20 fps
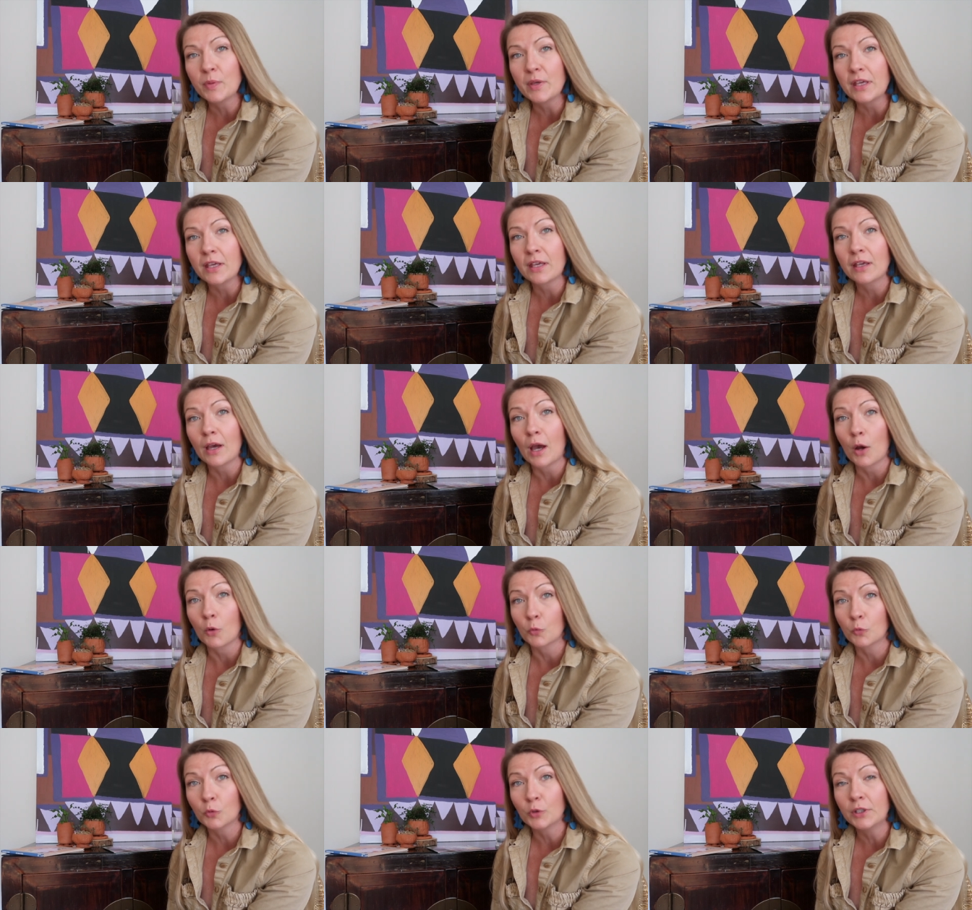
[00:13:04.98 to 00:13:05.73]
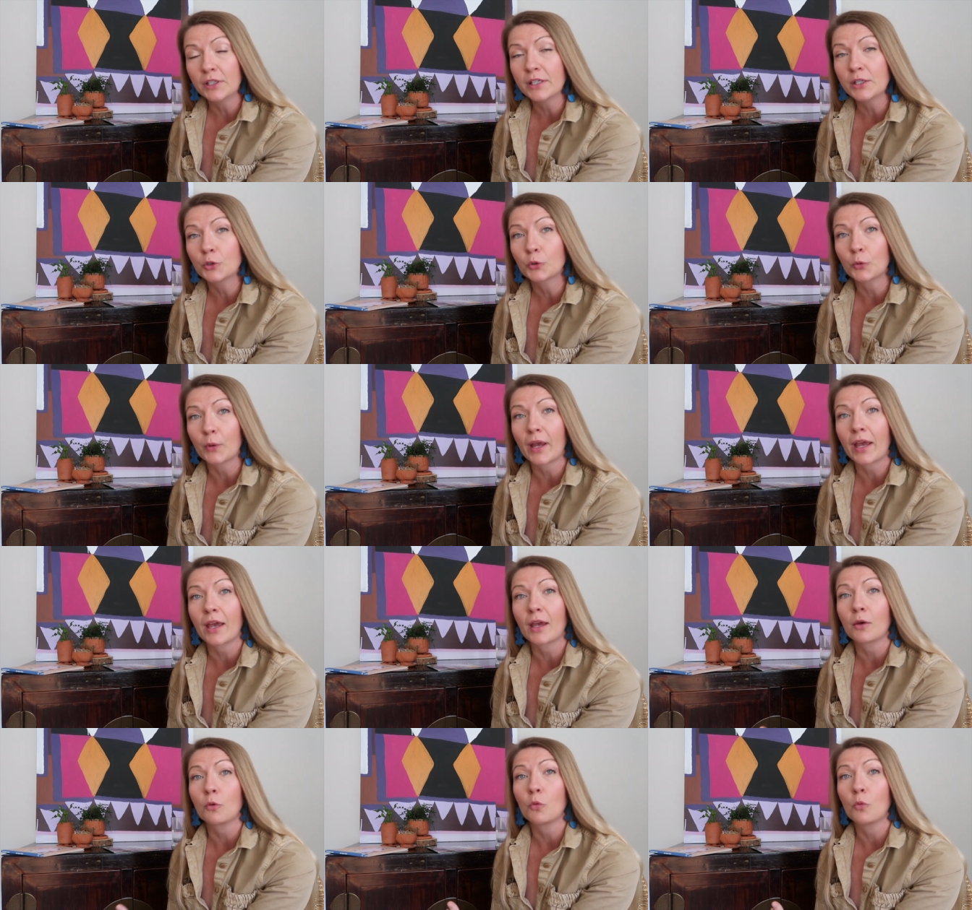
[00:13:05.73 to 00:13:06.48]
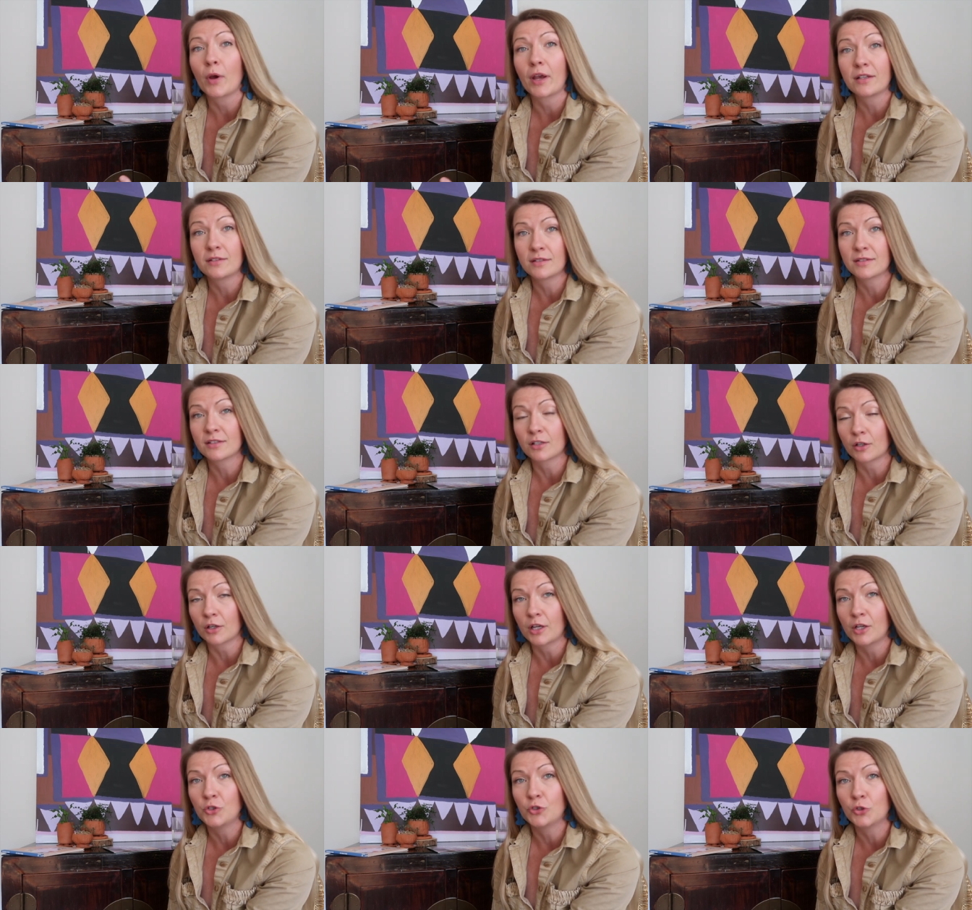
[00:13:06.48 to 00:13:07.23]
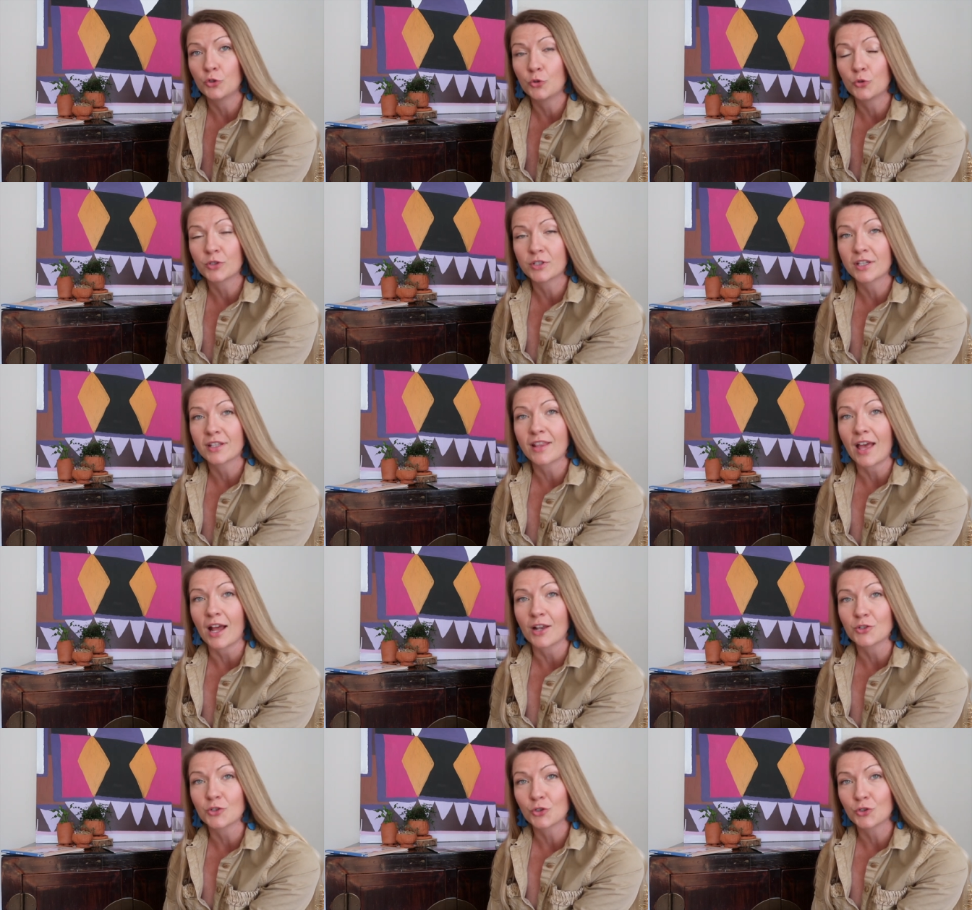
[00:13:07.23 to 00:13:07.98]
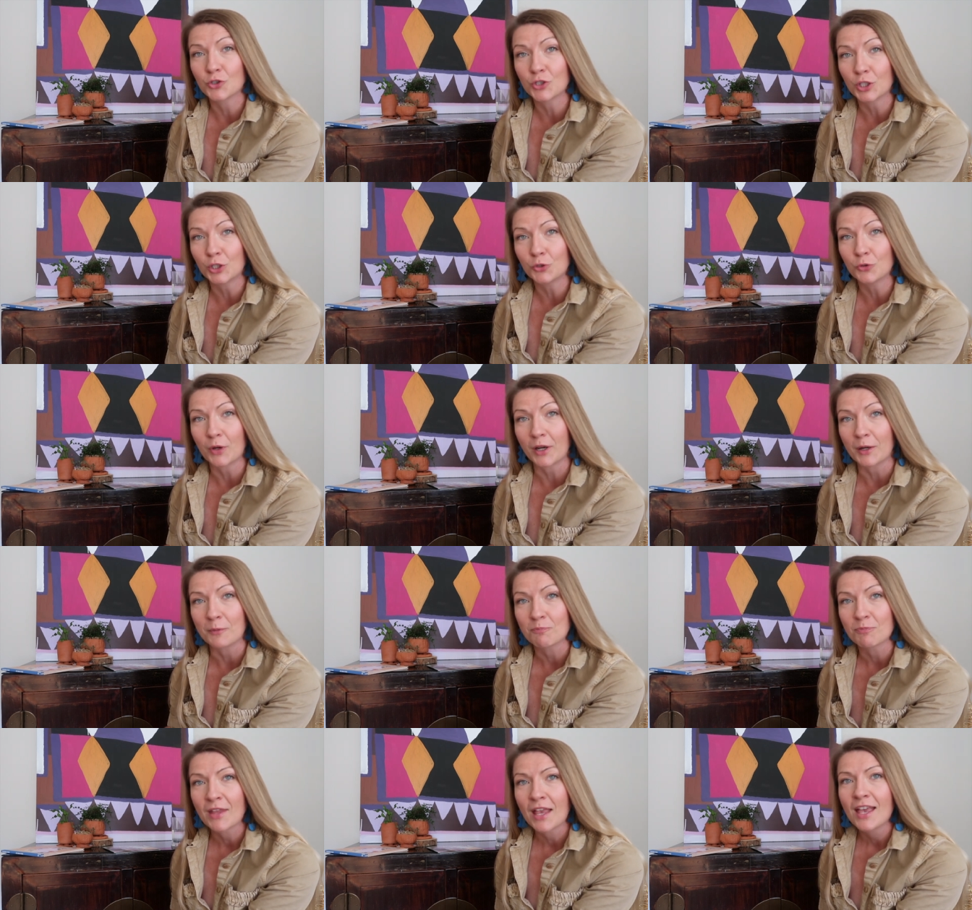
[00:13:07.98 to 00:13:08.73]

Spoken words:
be a really great way to start introducing that to children.